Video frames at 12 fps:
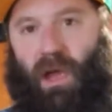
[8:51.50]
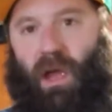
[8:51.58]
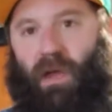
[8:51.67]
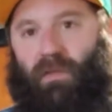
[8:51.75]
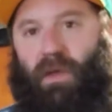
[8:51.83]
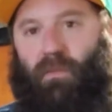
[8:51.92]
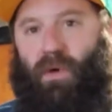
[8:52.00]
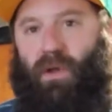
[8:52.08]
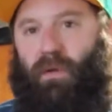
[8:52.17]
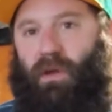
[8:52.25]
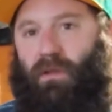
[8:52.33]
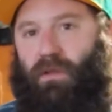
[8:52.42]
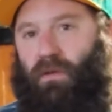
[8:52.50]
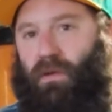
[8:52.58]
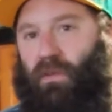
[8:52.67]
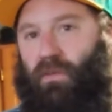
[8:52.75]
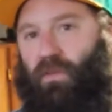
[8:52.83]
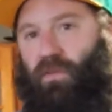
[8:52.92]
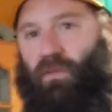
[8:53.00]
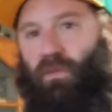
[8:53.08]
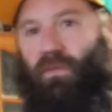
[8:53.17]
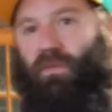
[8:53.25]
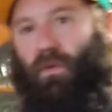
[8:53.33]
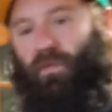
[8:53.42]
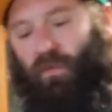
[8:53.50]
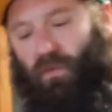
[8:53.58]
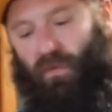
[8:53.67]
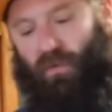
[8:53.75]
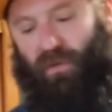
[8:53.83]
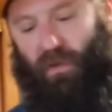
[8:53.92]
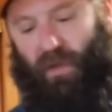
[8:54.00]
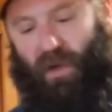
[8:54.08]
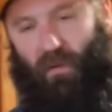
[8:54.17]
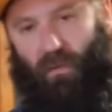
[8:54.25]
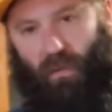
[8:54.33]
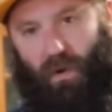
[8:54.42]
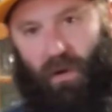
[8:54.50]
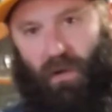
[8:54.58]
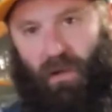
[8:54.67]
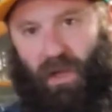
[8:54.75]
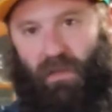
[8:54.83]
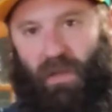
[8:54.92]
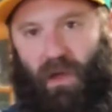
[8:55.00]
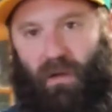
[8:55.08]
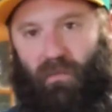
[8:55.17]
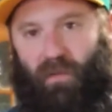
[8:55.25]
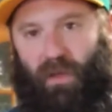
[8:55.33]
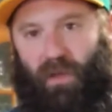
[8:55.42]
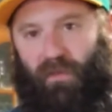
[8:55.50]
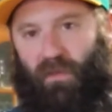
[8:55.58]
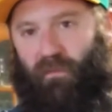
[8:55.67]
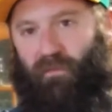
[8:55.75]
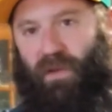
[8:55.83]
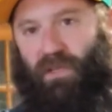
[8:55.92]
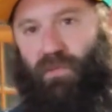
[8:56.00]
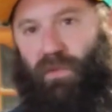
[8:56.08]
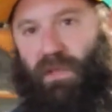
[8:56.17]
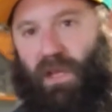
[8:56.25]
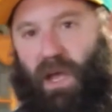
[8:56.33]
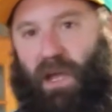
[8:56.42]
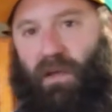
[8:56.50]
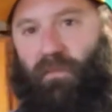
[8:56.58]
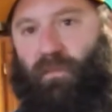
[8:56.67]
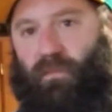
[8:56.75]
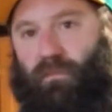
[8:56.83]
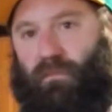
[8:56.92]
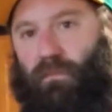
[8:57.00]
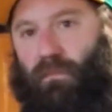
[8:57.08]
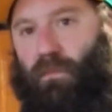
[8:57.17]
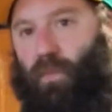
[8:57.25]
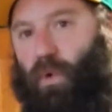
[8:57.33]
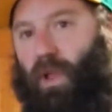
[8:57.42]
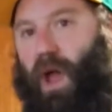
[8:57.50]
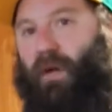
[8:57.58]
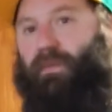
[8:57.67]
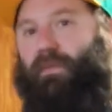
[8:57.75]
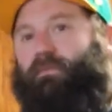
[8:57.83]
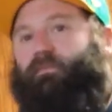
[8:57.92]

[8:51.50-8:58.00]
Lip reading: And then what I'm going to do is as soon as those noodles come out, we're going to get that over this, then finish with the egg. We're laughing.